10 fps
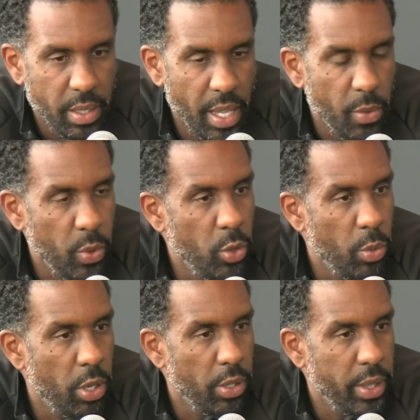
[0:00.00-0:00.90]
they win
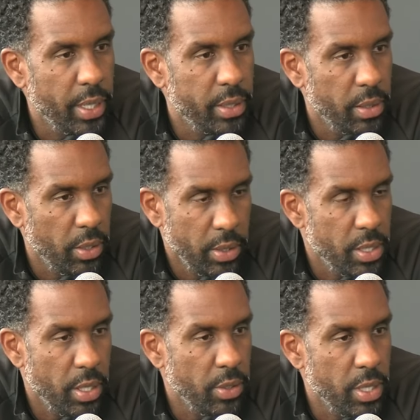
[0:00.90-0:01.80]
the ball on
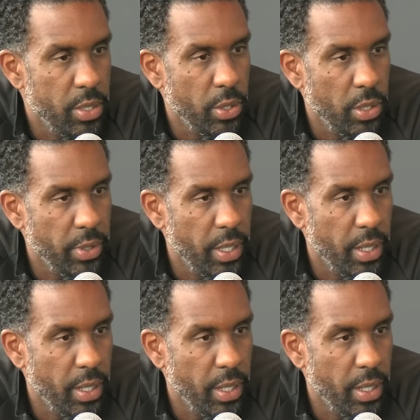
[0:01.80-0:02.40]
this goal over